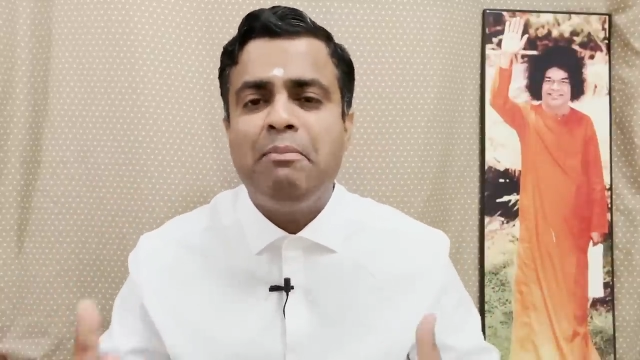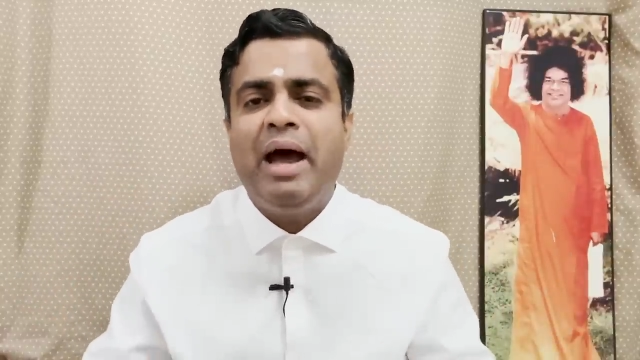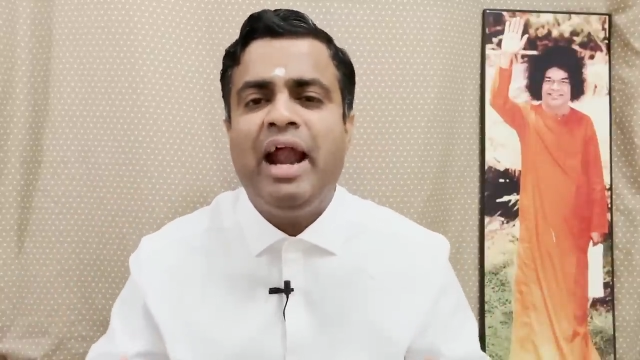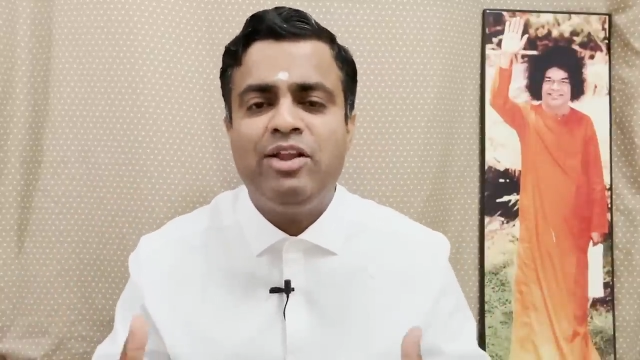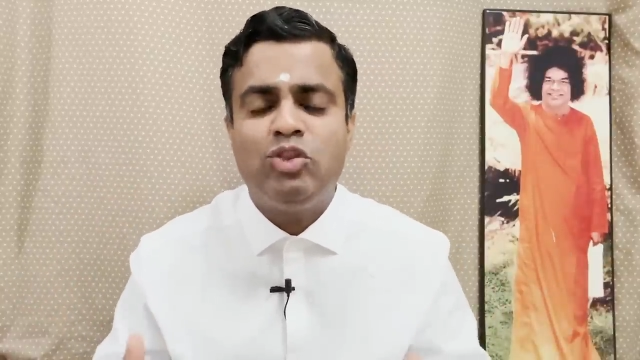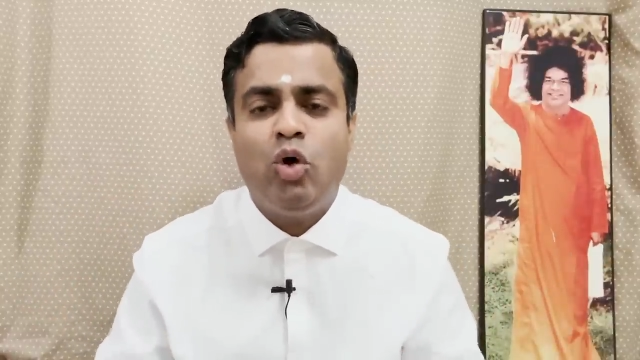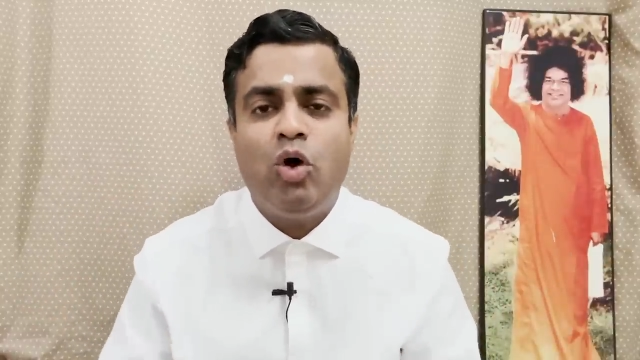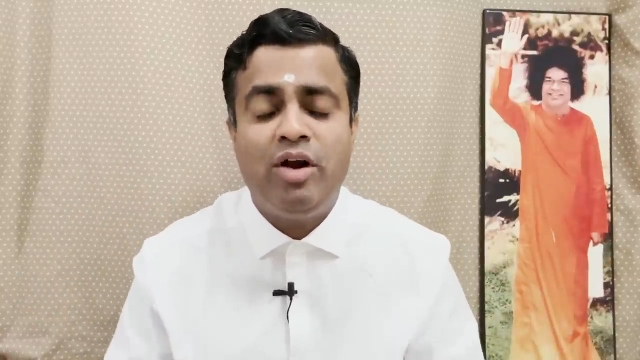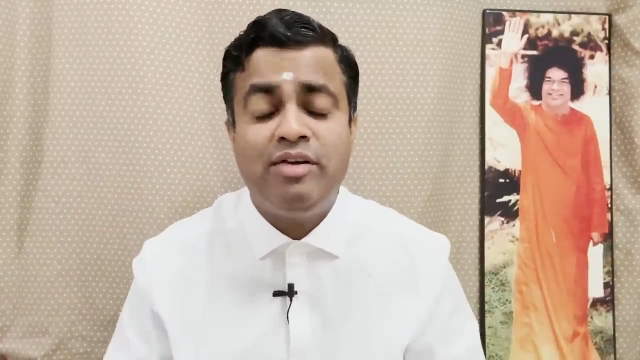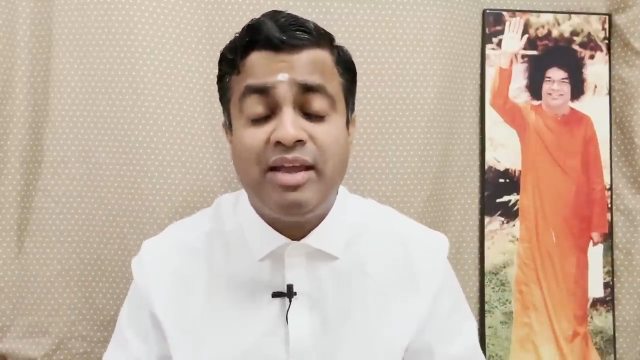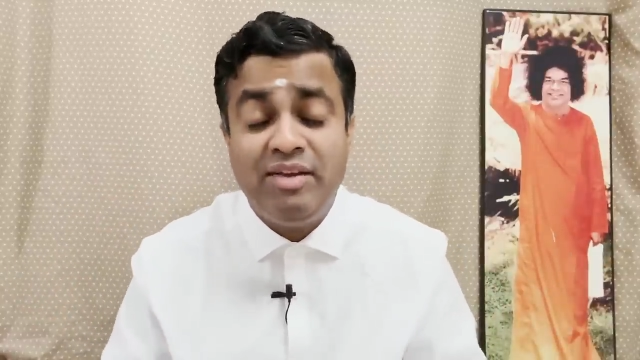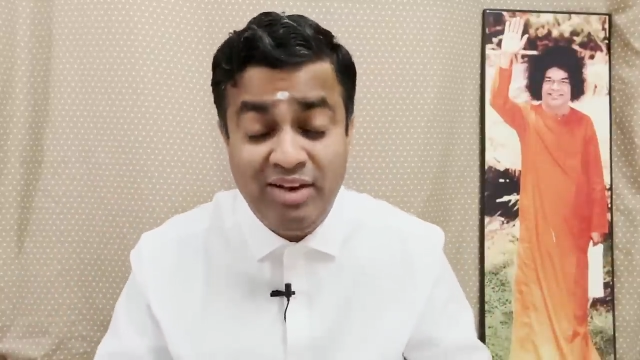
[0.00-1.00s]
bad
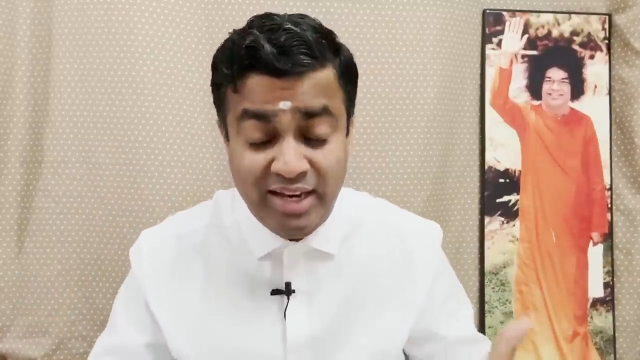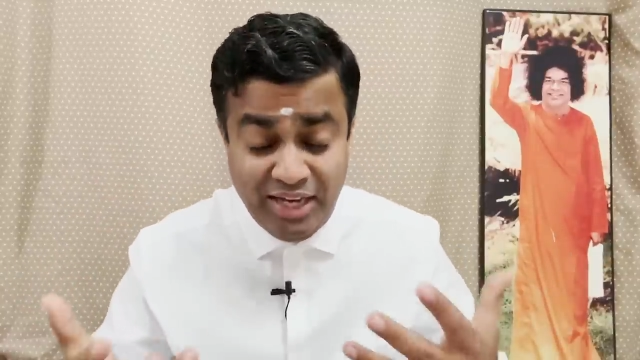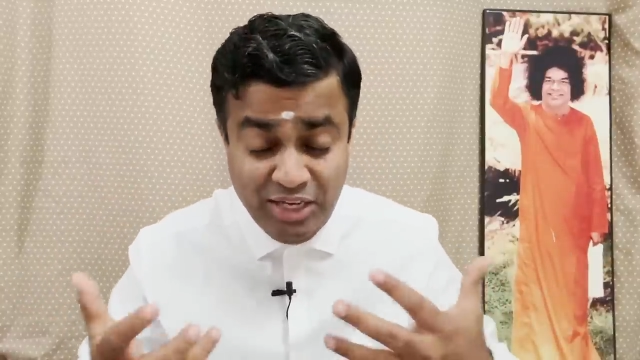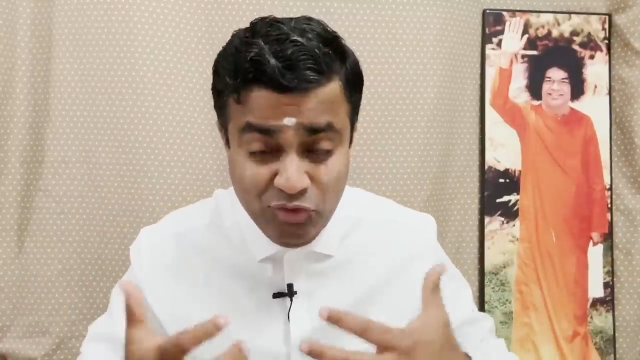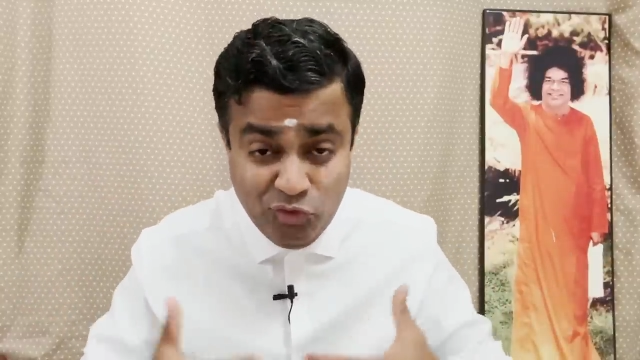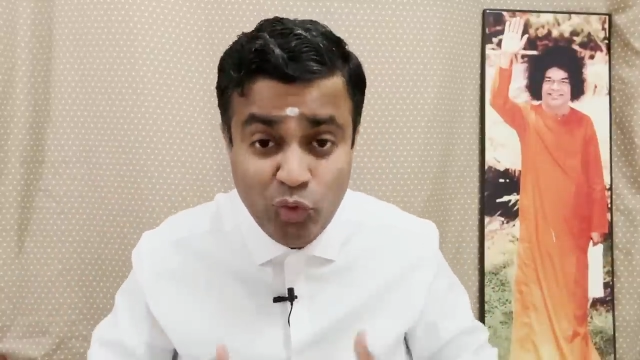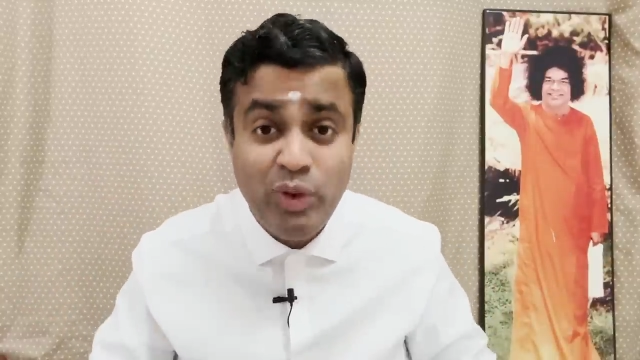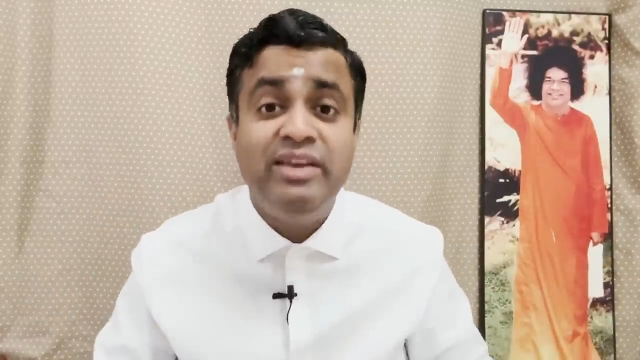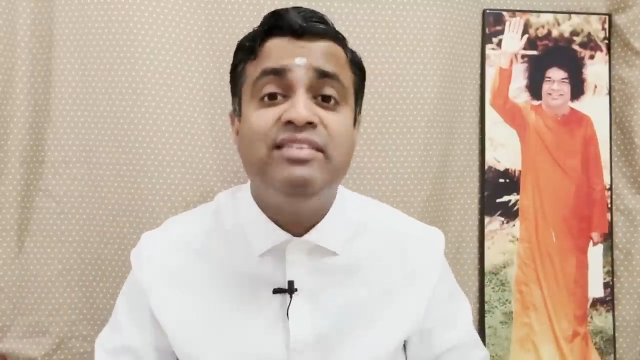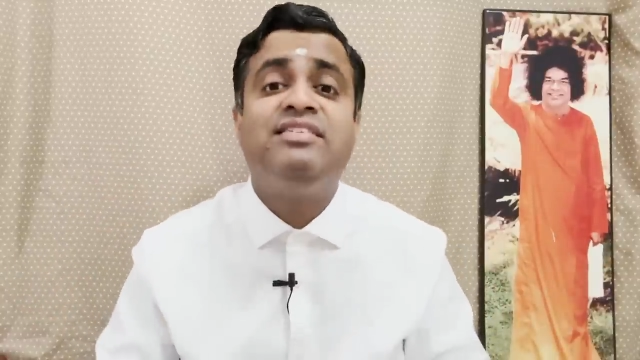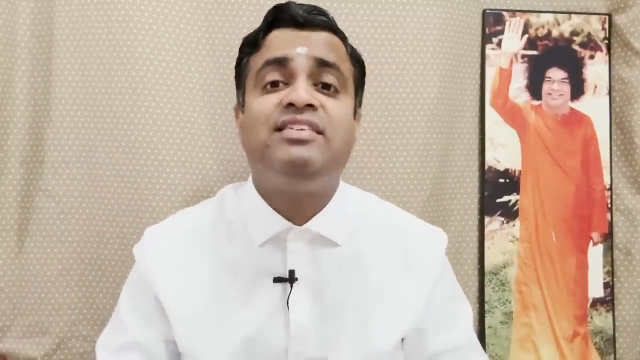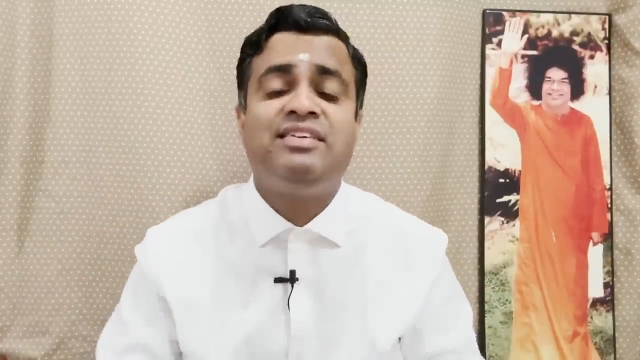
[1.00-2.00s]
thoughts i will get
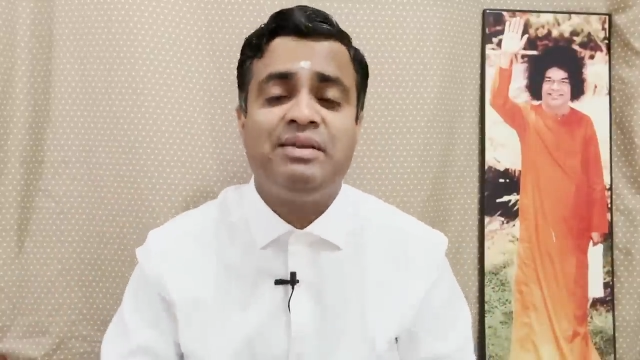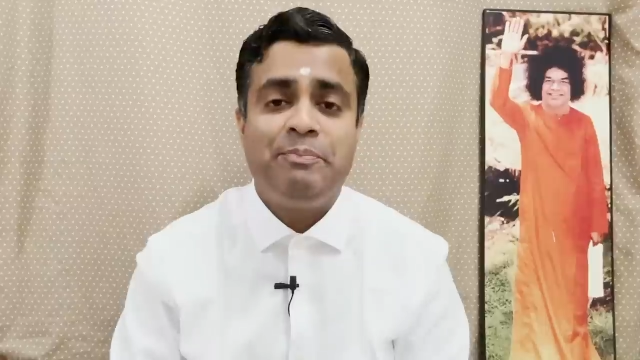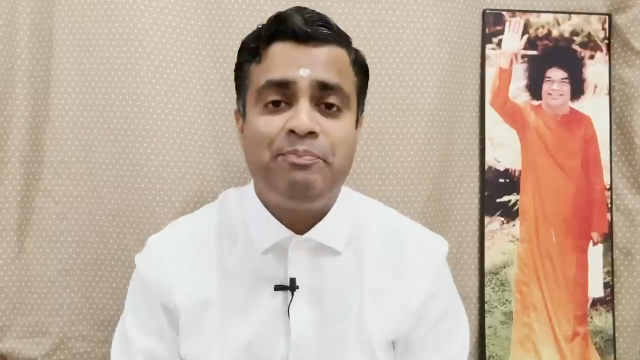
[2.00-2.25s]
influenced